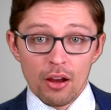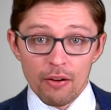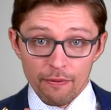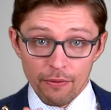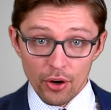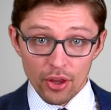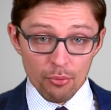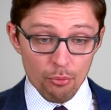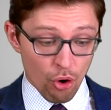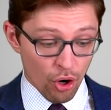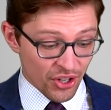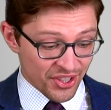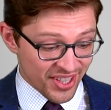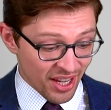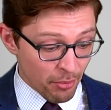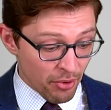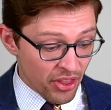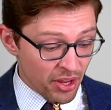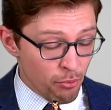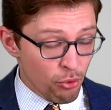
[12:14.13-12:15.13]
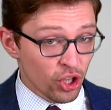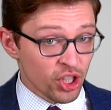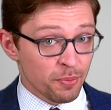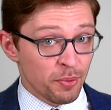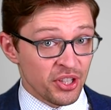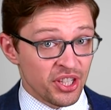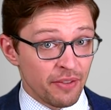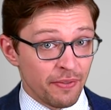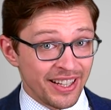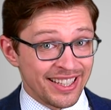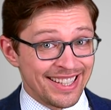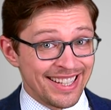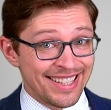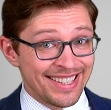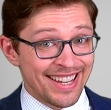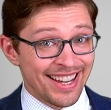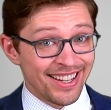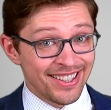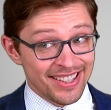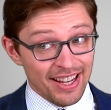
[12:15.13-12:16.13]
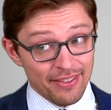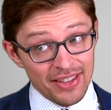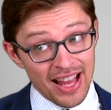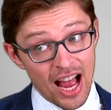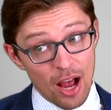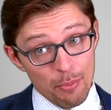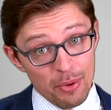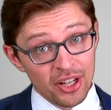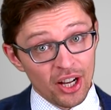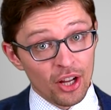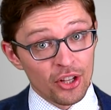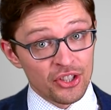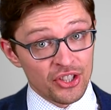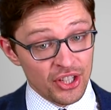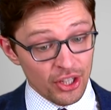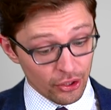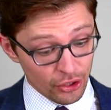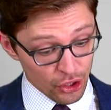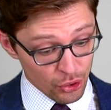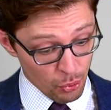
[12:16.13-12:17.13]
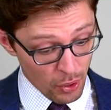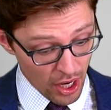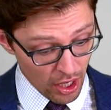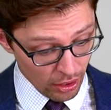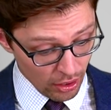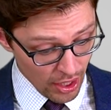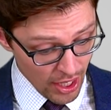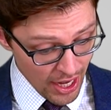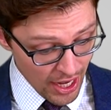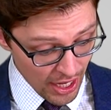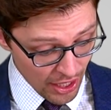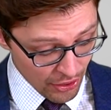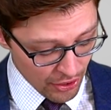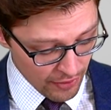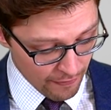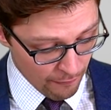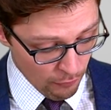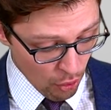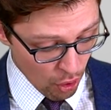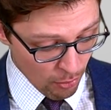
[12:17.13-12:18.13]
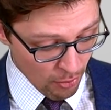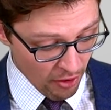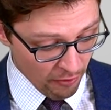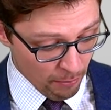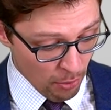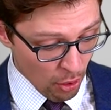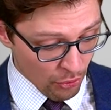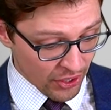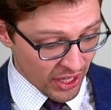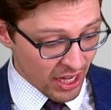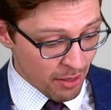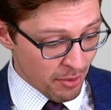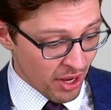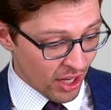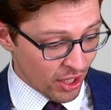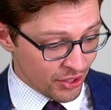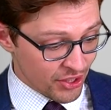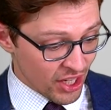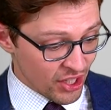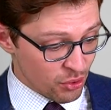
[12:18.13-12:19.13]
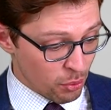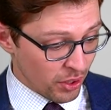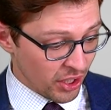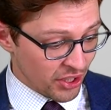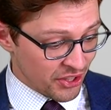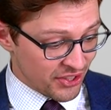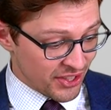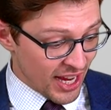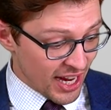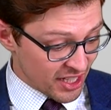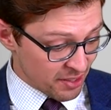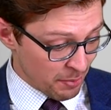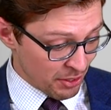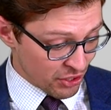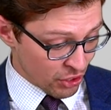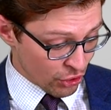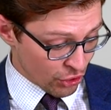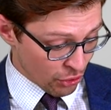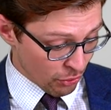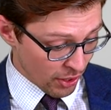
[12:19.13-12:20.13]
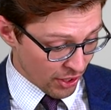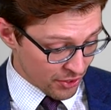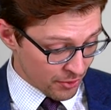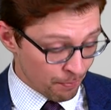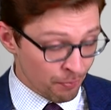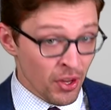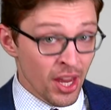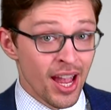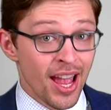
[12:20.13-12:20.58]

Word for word: Furthermore, some of the more specific details have now been unsealed as well in the form of both emails as well as text message threads.